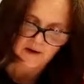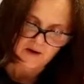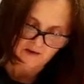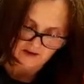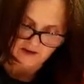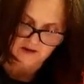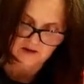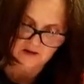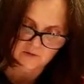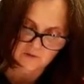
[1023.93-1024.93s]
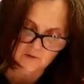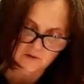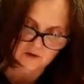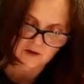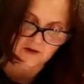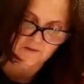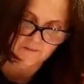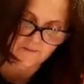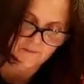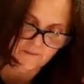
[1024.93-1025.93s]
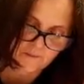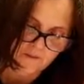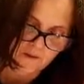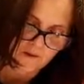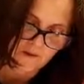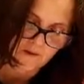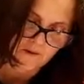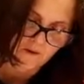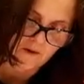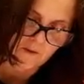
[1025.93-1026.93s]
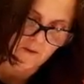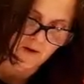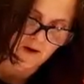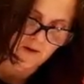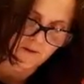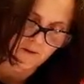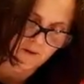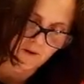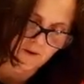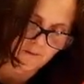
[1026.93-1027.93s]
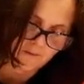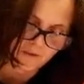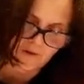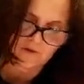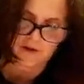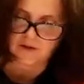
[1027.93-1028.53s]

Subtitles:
and then doesn't want to come on out. So, right,